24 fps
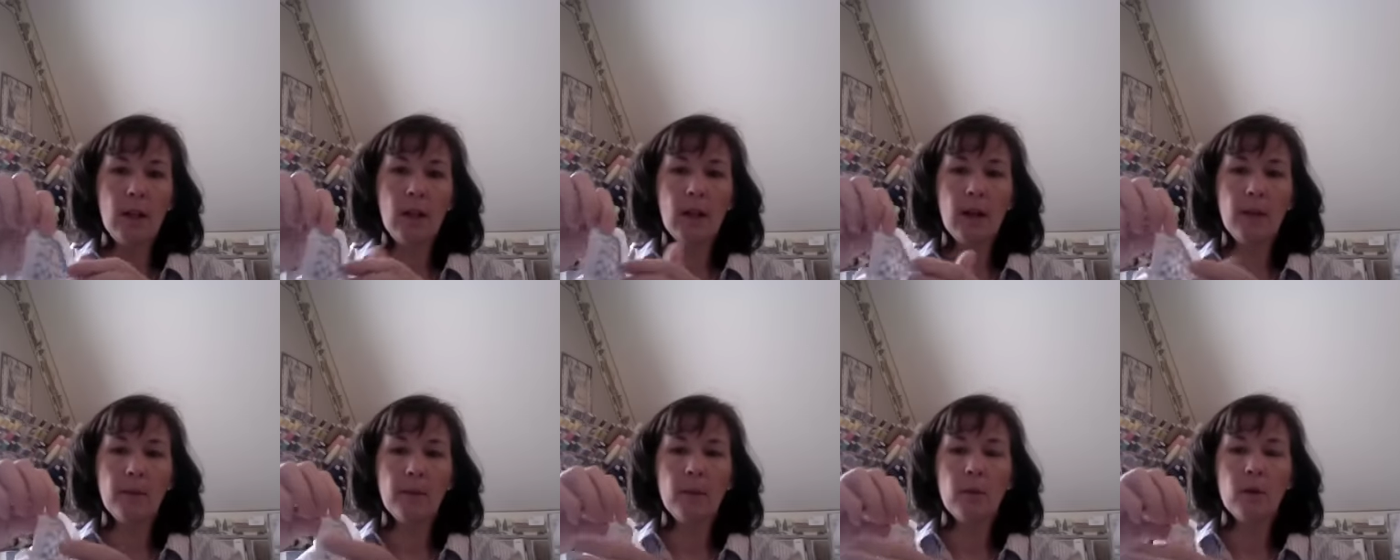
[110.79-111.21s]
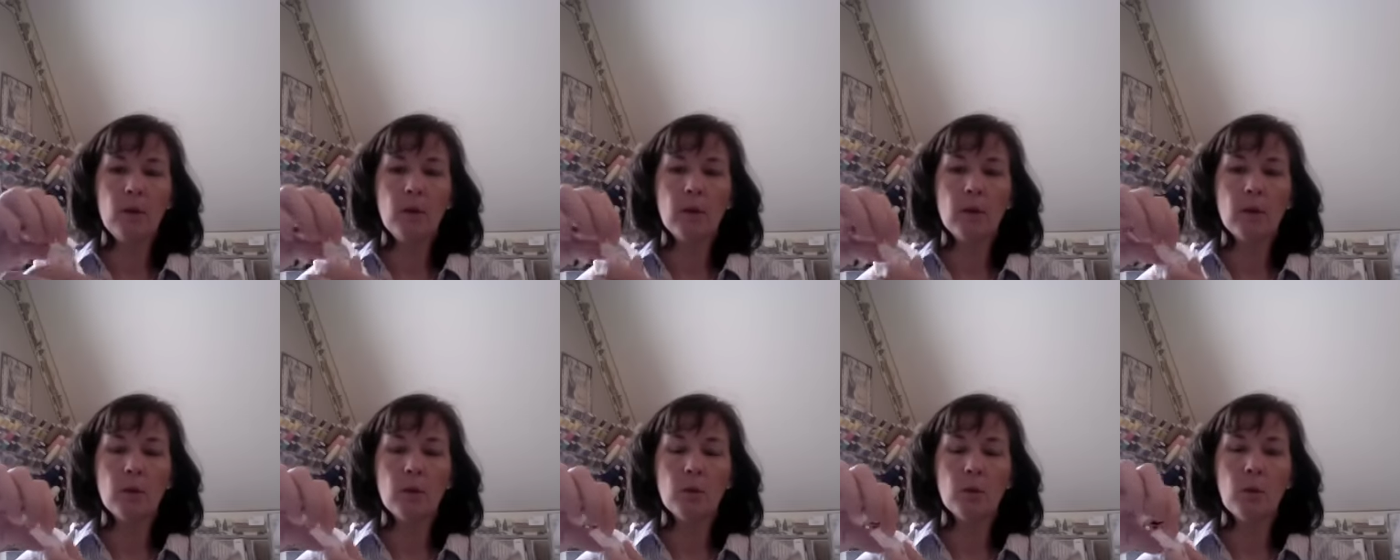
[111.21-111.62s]
and I'm
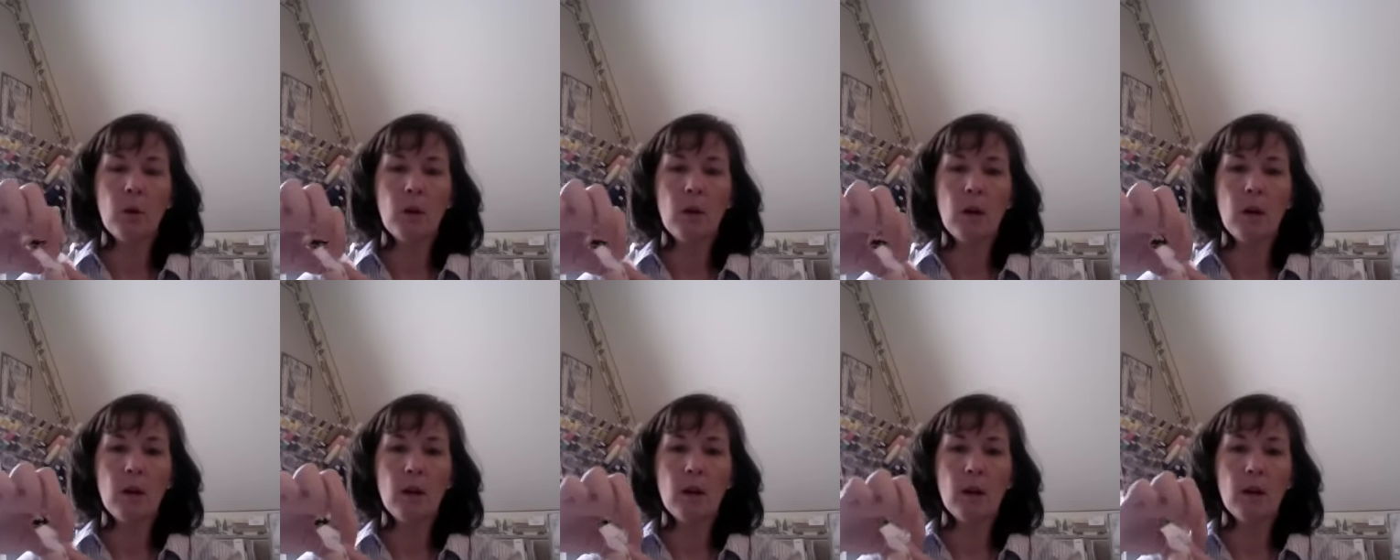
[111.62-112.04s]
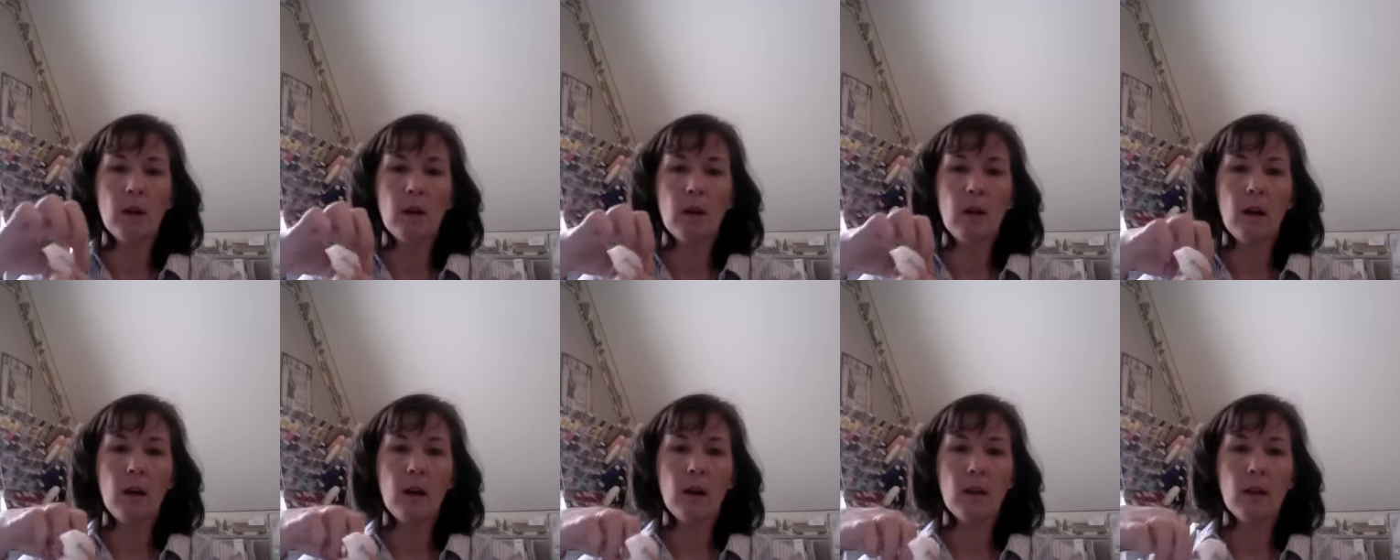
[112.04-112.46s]
going to run
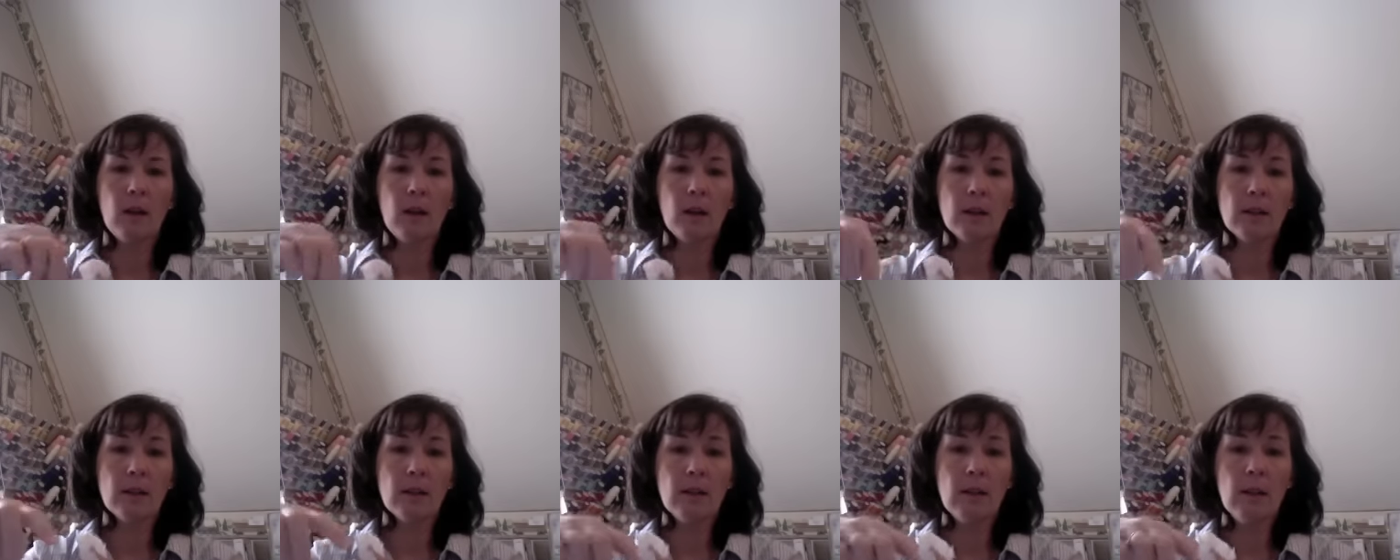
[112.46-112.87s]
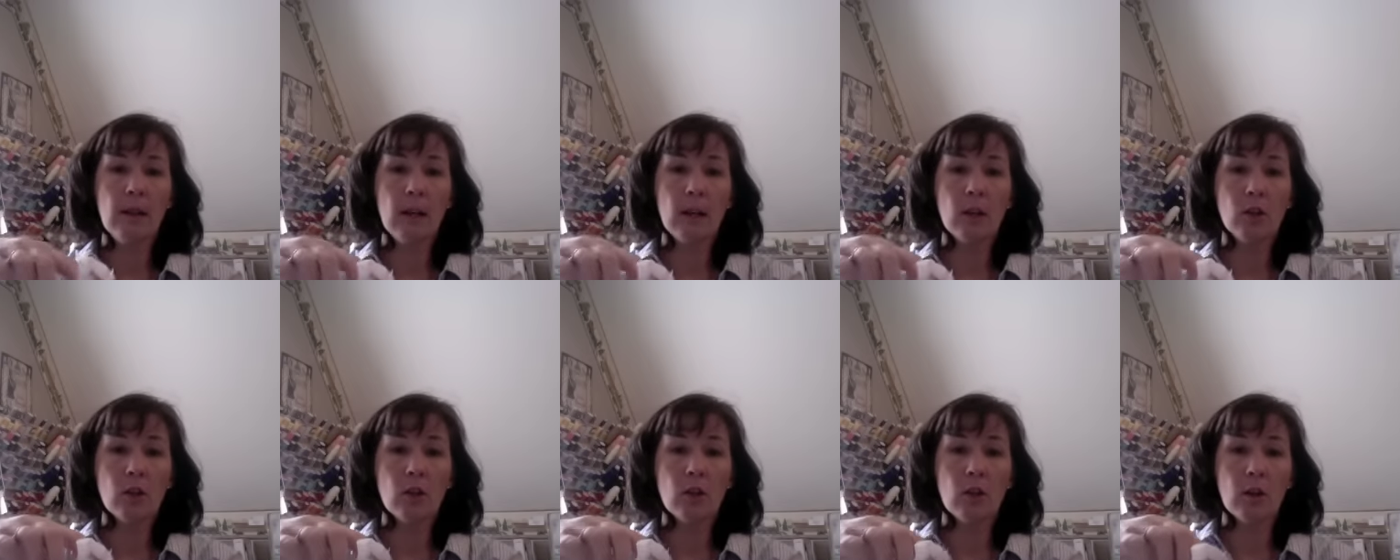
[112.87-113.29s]
a
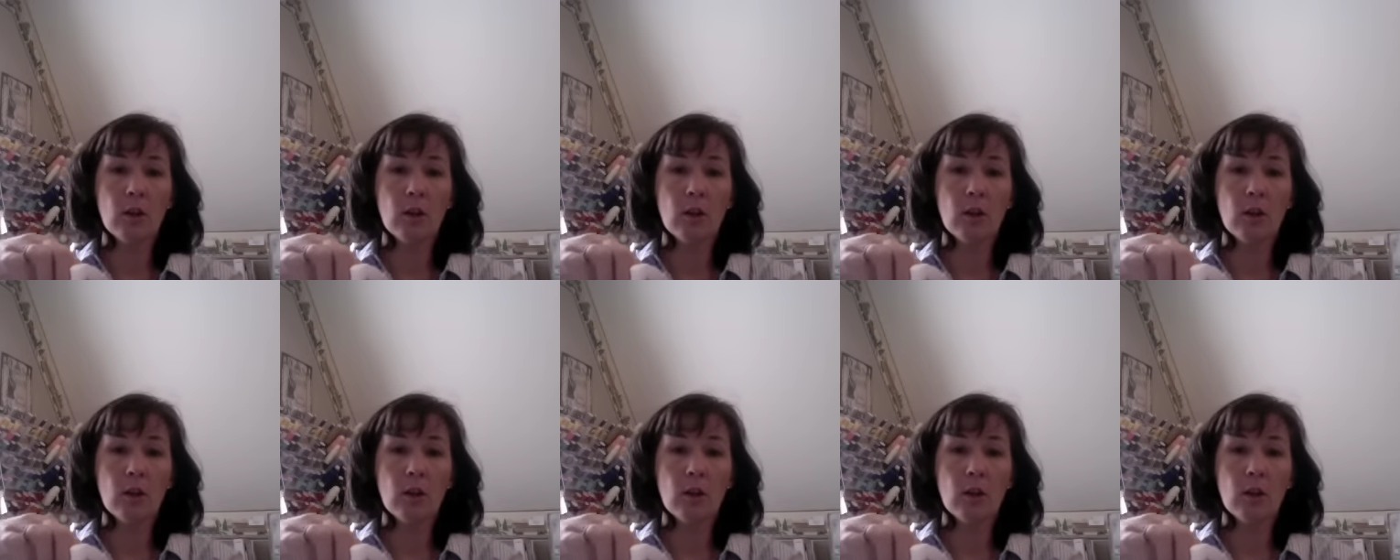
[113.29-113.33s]
stitch